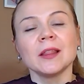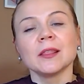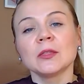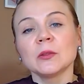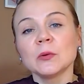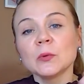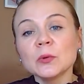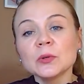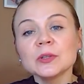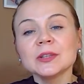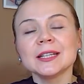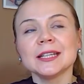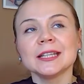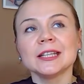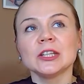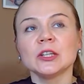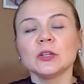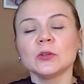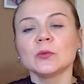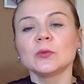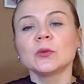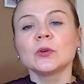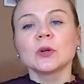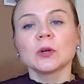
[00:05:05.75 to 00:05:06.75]
are not
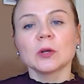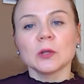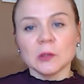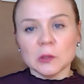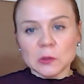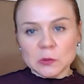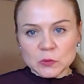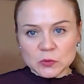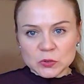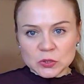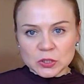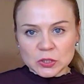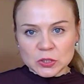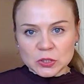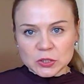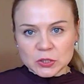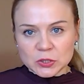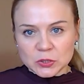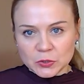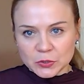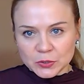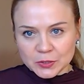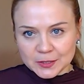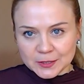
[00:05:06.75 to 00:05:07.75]
in your close
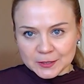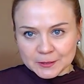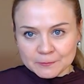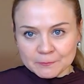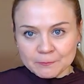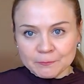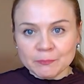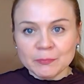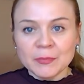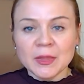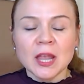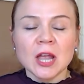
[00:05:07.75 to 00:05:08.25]
circle.